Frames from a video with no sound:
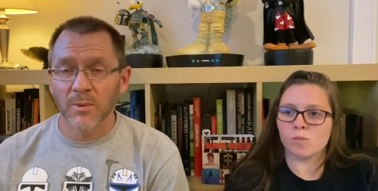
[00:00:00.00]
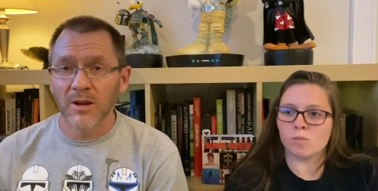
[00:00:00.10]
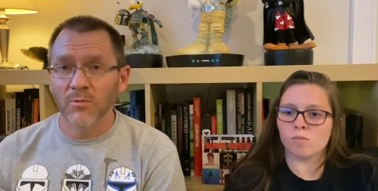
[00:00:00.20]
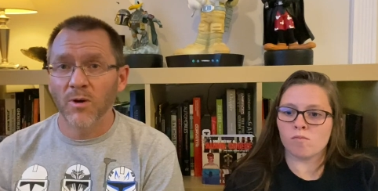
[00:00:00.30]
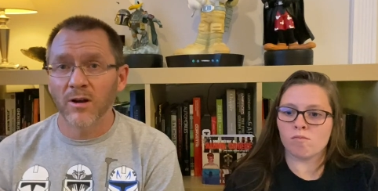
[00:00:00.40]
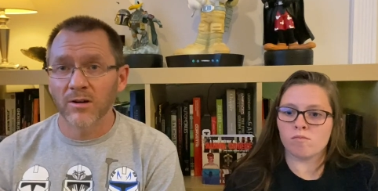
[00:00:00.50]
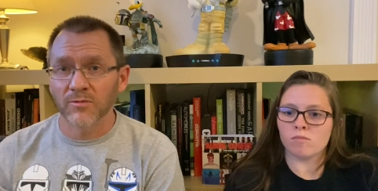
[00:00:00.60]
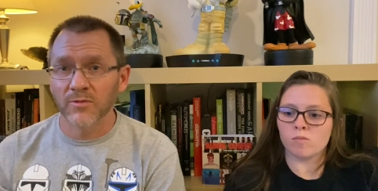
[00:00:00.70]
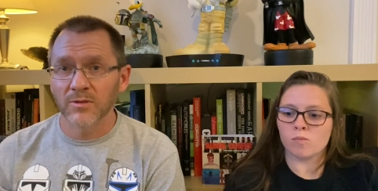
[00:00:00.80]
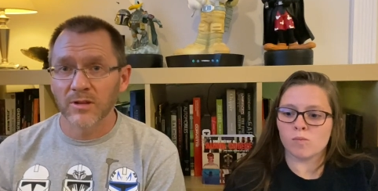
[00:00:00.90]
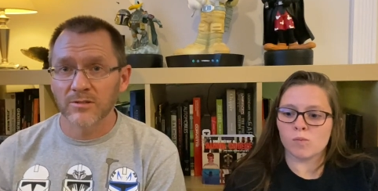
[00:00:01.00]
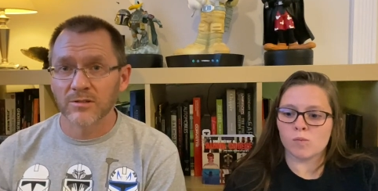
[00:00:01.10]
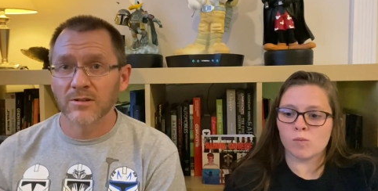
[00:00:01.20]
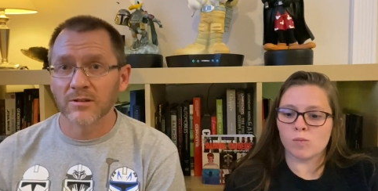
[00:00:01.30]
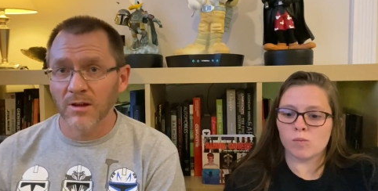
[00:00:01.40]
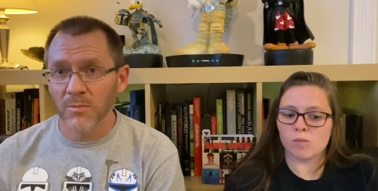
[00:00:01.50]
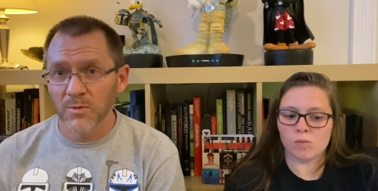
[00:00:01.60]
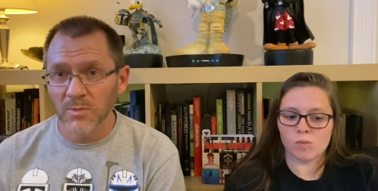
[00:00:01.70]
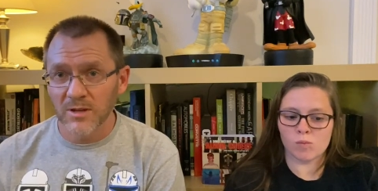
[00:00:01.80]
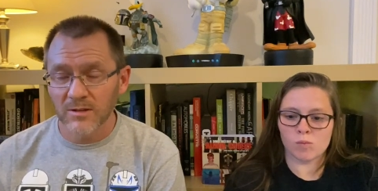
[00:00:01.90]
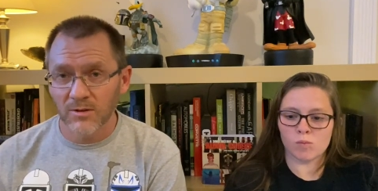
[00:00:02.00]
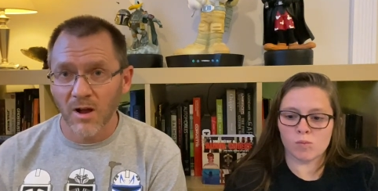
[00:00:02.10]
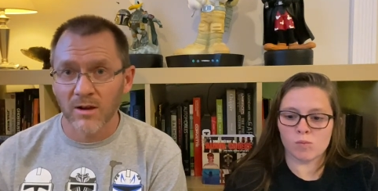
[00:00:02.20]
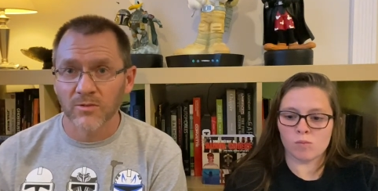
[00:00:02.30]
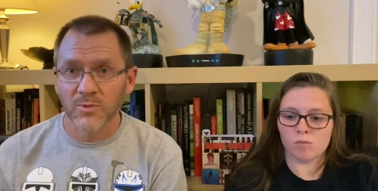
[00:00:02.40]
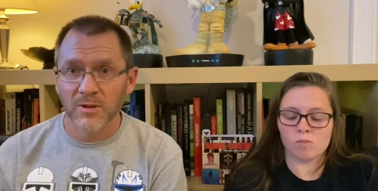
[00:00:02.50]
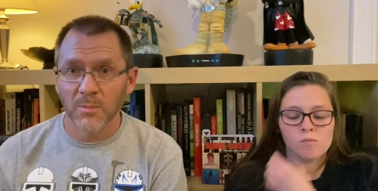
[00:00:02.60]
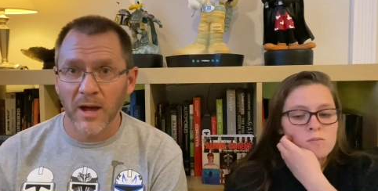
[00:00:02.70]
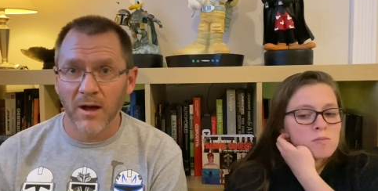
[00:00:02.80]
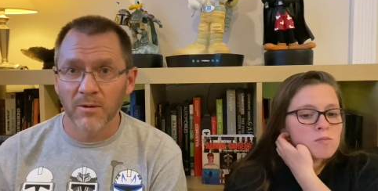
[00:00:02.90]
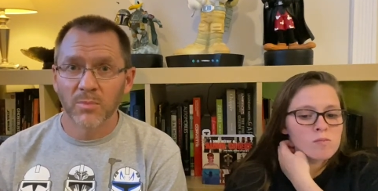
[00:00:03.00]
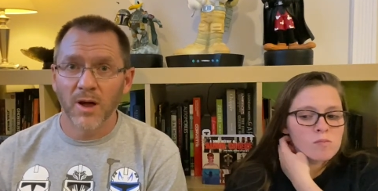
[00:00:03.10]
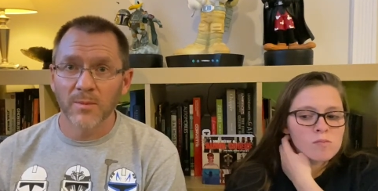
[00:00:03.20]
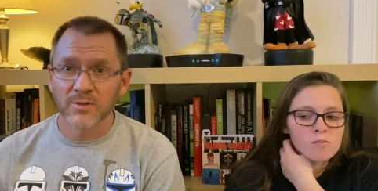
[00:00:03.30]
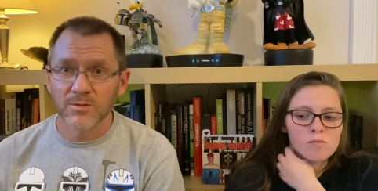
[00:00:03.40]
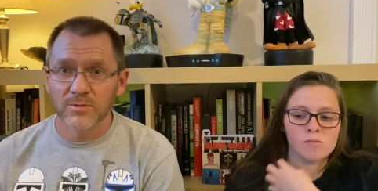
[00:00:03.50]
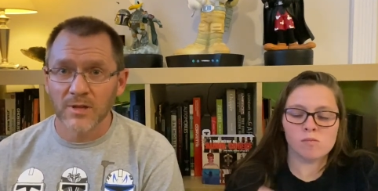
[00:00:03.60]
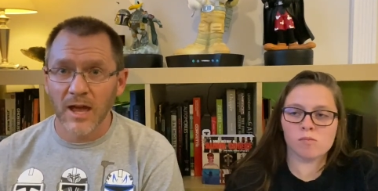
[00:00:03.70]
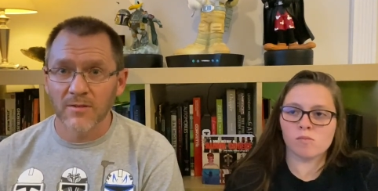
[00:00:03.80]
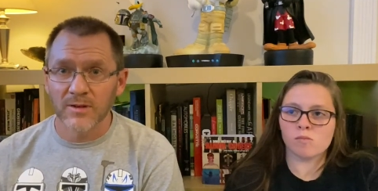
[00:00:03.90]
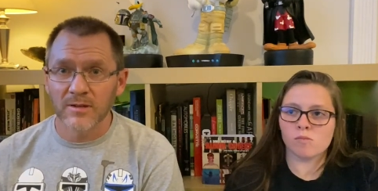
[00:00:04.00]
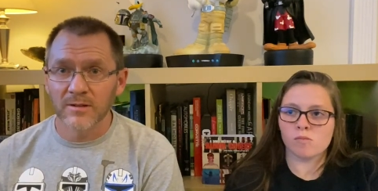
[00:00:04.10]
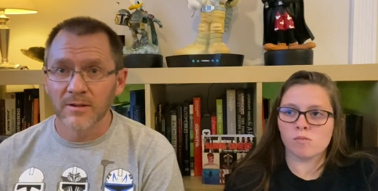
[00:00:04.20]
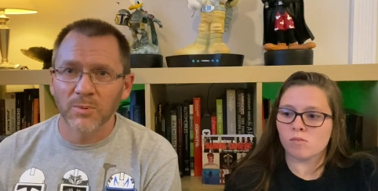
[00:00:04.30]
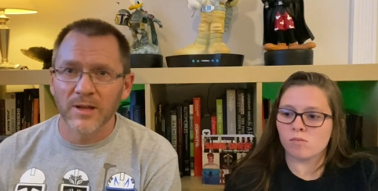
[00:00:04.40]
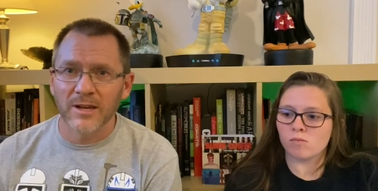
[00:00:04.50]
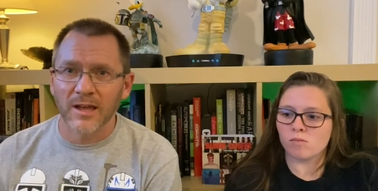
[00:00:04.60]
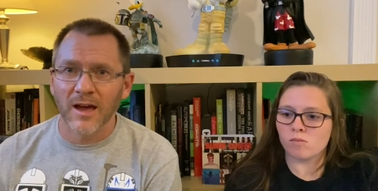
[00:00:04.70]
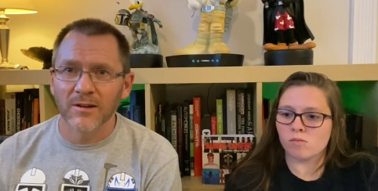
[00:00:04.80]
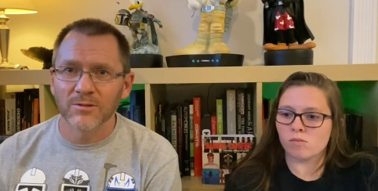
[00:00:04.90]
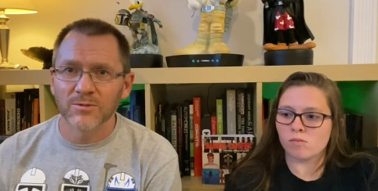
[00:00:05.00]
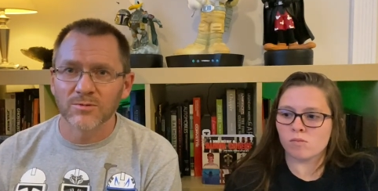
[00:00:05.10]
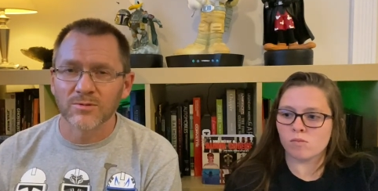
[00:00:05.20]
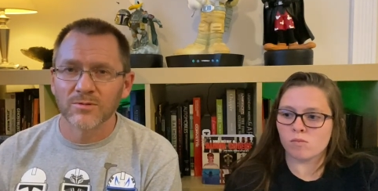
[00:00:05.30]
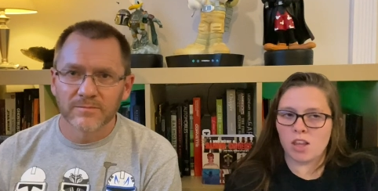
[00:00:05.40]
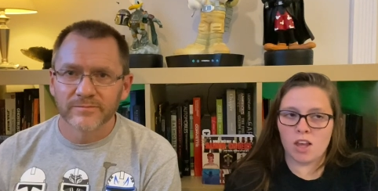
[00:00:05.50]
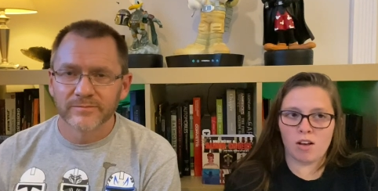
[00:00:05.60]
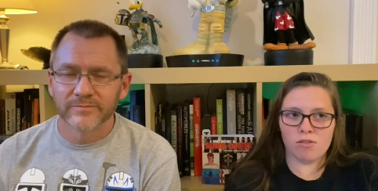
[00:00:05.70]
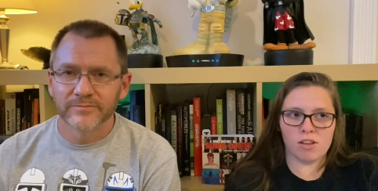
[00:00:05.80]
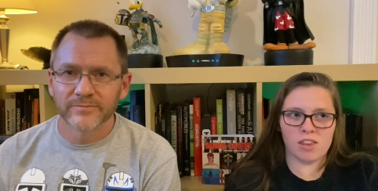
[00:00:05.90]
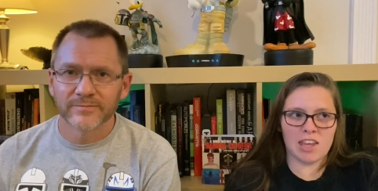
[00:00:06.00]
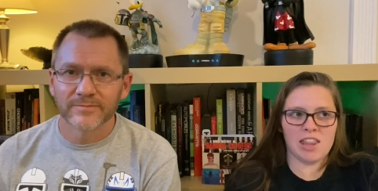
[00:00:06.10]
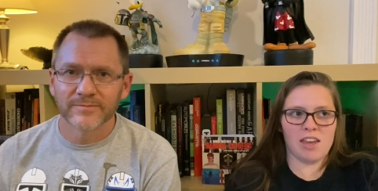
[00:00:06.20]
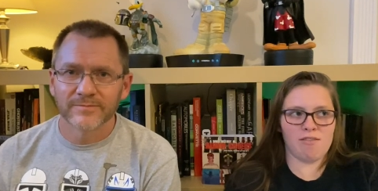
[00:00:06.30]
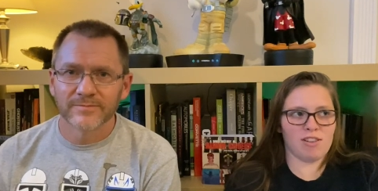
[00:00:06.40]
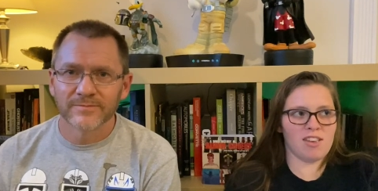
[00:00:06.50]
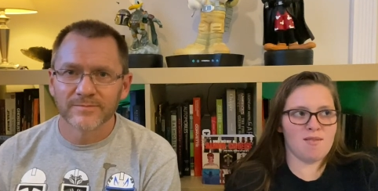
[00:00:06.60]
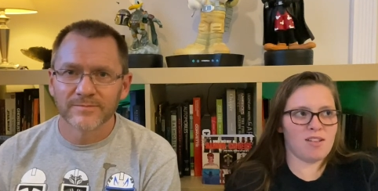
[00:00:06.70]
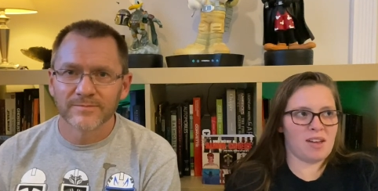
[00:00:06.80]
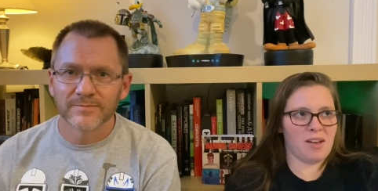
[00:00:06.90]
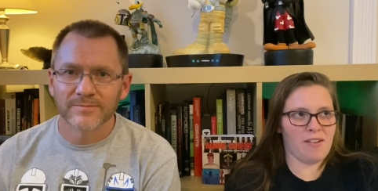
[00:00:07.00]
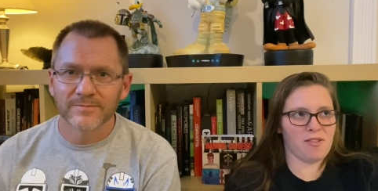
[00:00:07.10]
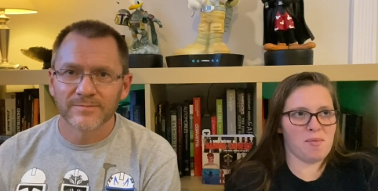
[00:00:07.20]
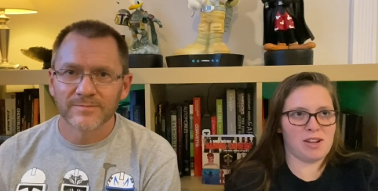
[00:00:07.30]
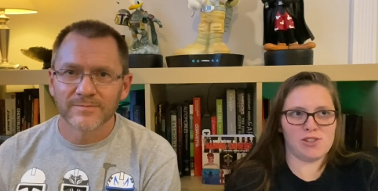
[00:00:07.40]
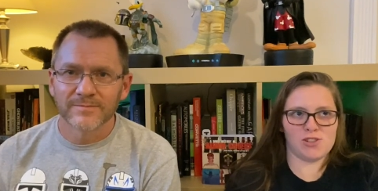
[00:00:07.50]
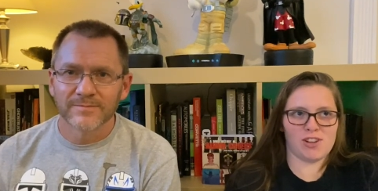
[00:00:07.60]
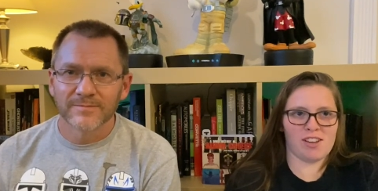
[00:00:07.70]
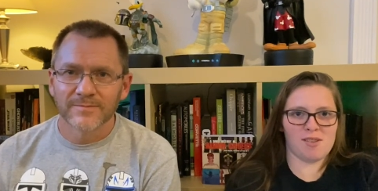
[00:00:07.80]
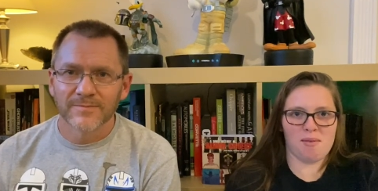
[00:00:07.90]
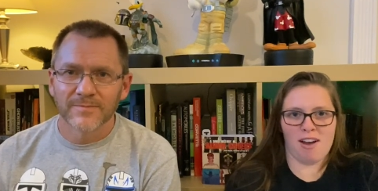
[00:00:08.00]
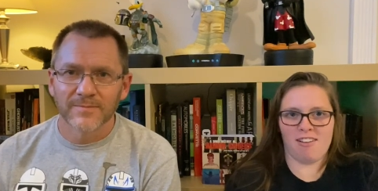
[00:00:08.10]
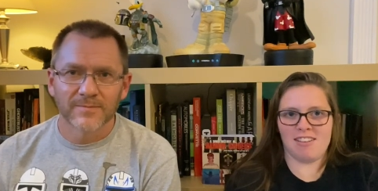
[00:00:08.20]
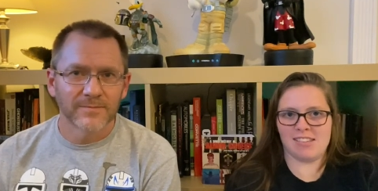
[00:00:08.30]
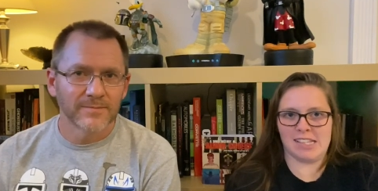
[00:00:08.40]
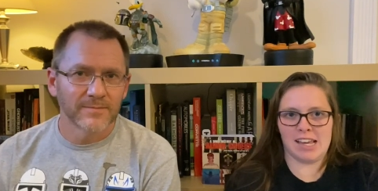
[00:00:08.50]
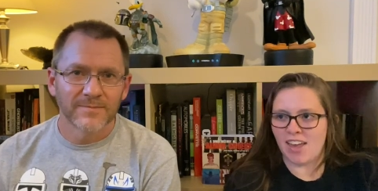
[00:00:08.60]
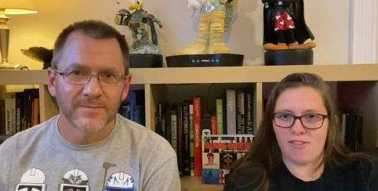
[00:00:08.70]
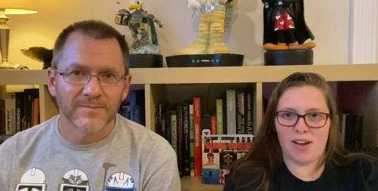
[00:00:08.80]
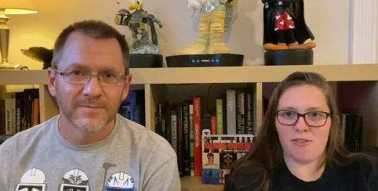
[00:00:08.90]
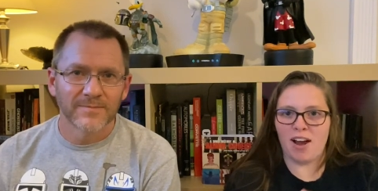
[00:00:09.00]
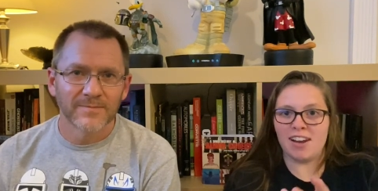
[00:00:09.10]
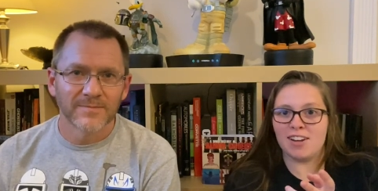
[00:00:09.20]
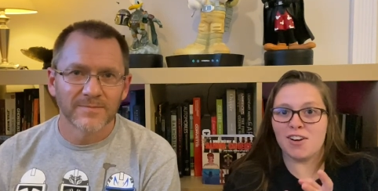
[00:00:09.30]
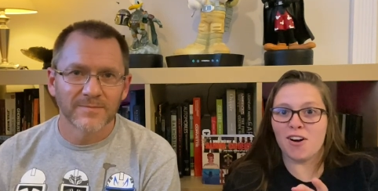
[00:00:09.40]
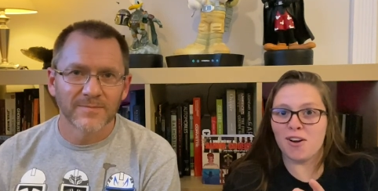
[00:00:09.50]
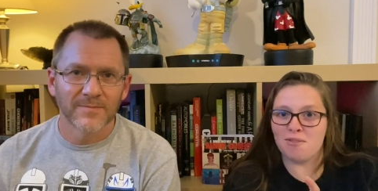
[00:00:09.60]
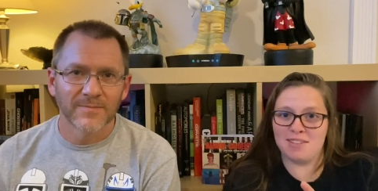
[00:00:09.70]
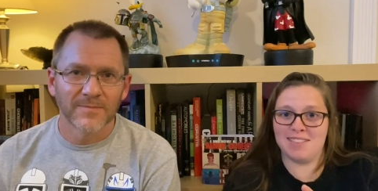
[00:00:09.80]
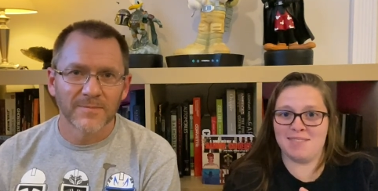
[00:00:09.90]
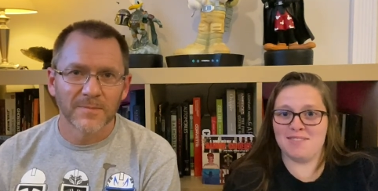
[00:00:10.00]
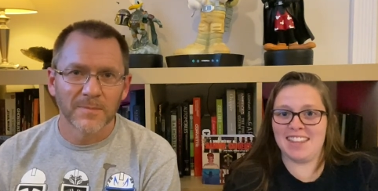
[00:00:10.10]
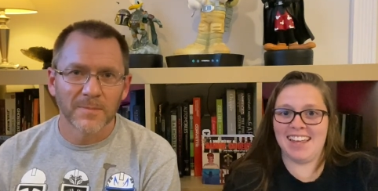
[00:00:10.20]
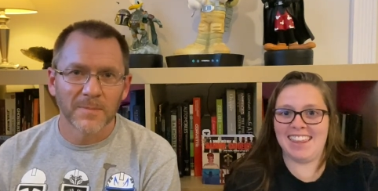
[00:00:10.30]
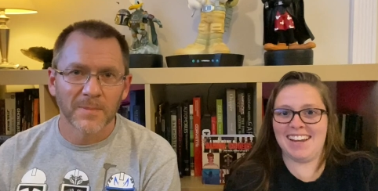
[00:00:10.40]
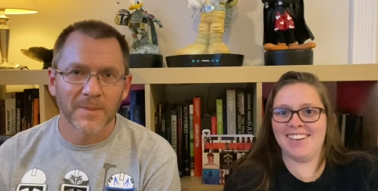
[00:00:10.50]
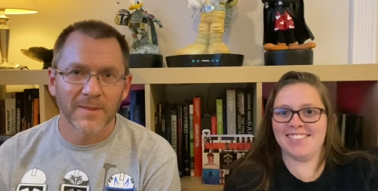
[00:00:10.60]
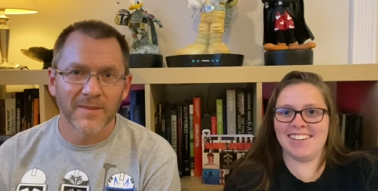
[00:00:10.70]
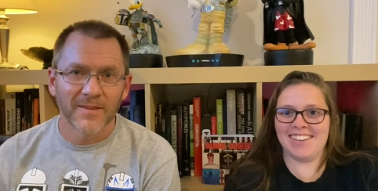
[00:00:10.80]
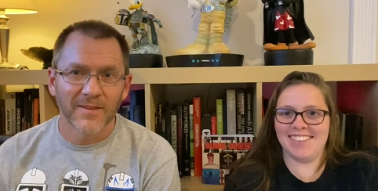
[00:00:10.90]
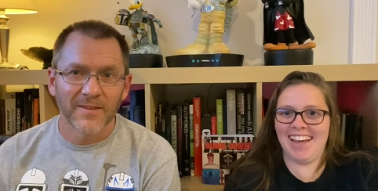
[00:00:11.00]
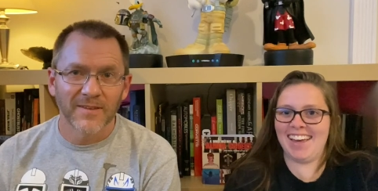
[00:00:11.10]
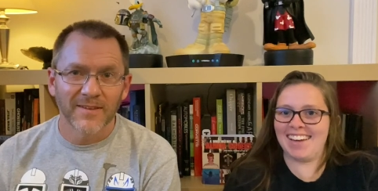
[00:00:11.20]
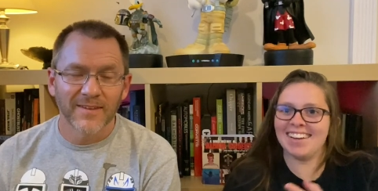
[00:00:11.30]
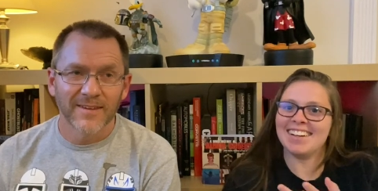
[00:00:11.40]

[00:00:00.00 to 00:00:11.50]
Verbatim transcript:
Speaker 1: I didn't want her to feel like she couldn't come to me and talk to me about problems she was having. Played it kind of loose.
Speaker 2: The only thing they've really like ever been strict about is like if I ride in a car with someone that they don't know, like